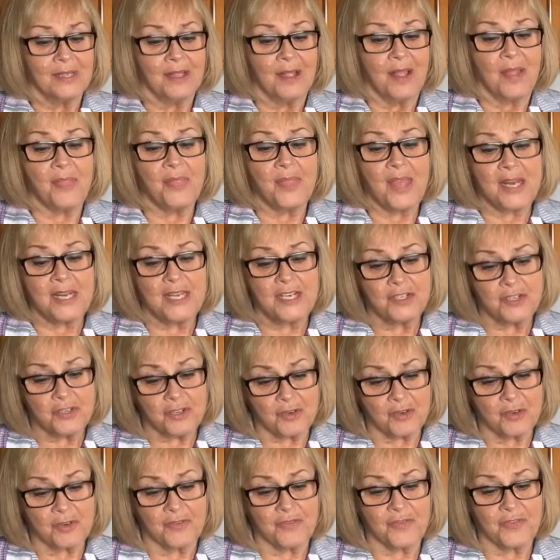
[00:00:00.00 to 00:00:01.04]
And then he
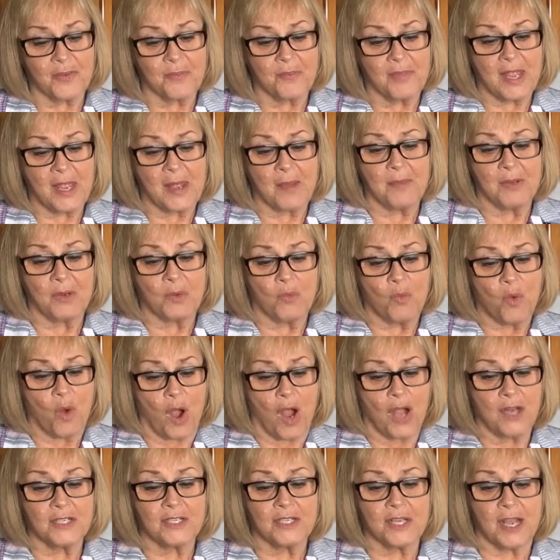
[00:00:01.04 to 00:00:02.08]
turned from them and
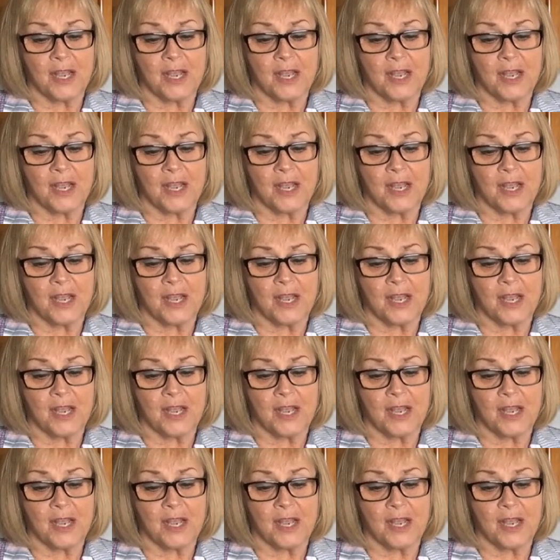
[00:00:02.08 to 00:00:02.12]
walked